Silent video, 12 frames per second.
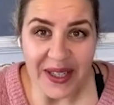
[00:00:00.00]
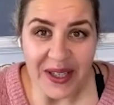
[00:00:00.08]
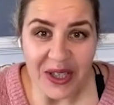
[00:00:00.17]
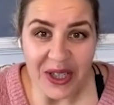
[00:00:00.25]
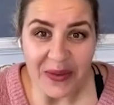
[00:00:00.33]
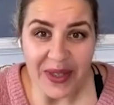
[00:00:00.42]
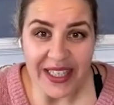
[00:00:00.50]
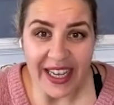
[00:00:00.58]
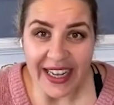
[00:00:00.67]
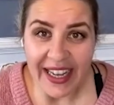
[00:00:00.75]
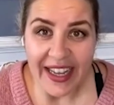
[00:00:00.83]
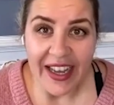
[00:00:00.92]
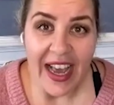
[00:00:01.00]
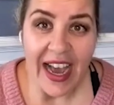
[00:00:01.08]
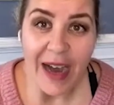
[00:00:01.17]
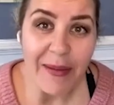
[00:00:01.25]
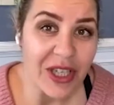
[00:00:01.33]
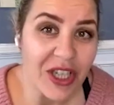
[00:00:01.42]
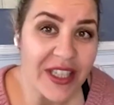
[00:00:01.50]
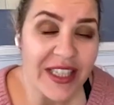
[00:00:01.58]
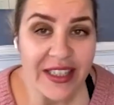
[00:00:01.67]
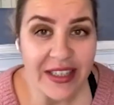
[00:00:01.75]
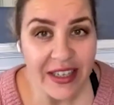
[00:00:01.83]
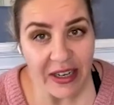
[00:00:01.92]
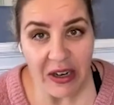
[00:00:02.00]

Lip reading: She was like, how much is this going